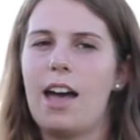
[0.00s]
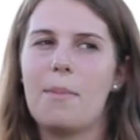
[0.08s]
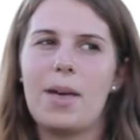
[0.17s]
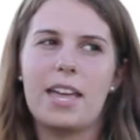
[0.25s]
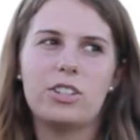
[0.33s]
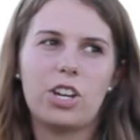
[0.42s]

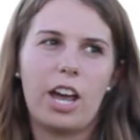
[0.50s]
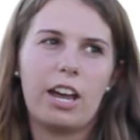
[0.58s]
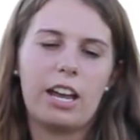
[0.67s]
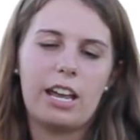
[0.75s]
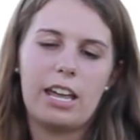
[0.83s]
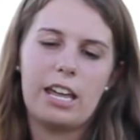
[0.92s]
met
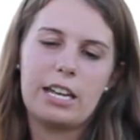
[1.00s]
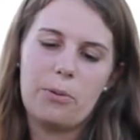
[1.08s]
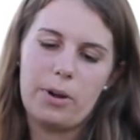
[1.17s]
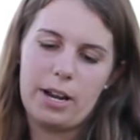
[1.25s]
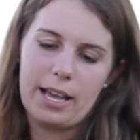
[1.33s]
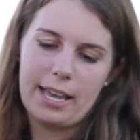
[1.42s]
Jarrod
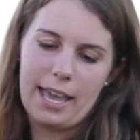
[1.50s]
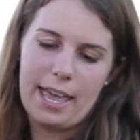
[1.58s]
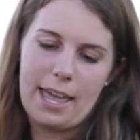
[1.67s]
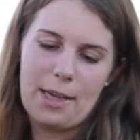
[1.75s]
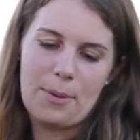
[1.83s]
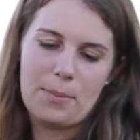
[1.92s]
when I
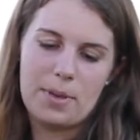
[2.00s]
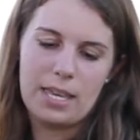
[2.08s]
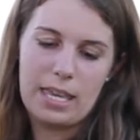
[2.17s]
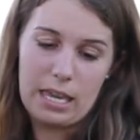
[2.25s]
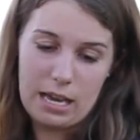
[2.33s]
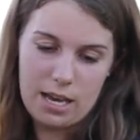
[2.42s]
came
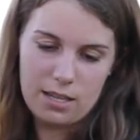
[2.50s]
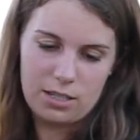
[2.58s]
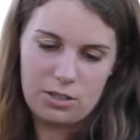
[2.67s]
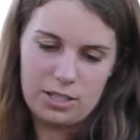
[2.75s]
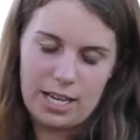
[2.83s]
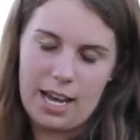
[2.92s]
here
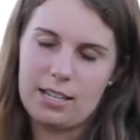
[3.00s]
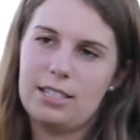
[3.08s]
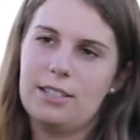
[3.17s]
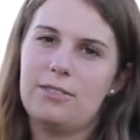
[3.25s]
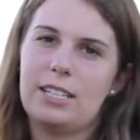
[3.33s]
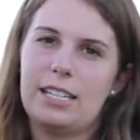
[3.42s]
to his house
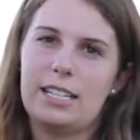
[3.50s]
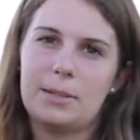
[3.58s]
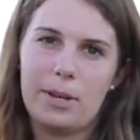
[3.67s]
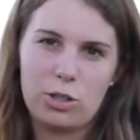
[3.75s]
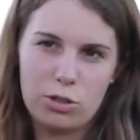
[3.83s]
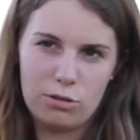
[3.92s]
to visit
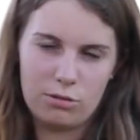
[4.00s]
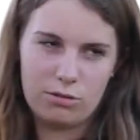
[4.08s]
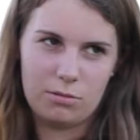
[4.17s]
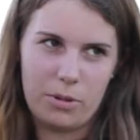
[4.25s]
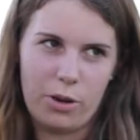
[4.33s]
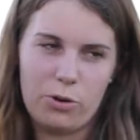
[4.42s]
Special,
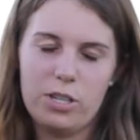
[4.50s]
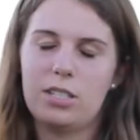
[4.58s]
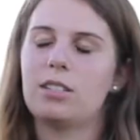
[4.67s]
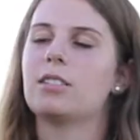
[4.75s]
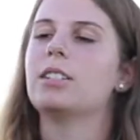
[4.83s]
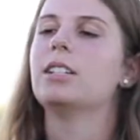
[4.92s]
my
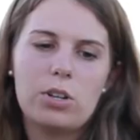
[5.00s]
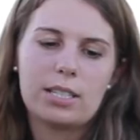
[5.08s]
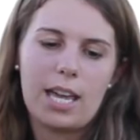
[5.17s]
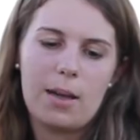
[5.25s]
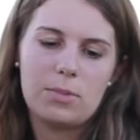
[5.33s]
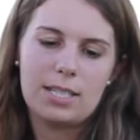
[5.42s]
horse. We just
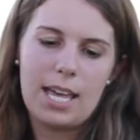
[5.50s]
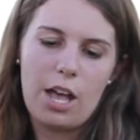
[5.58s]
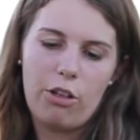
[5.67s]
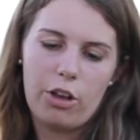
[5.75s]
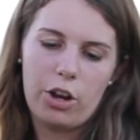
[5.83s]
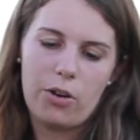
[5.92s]
came to say
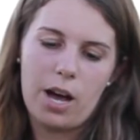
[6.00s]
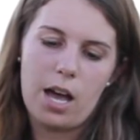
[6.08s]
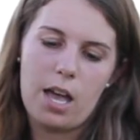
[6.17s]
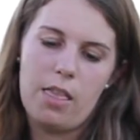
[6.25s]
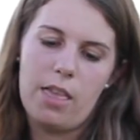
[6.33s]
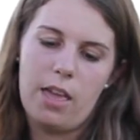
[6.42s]
hello to her,
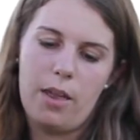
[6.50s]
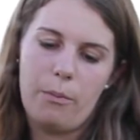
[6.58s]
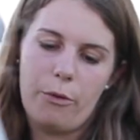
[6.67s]
and then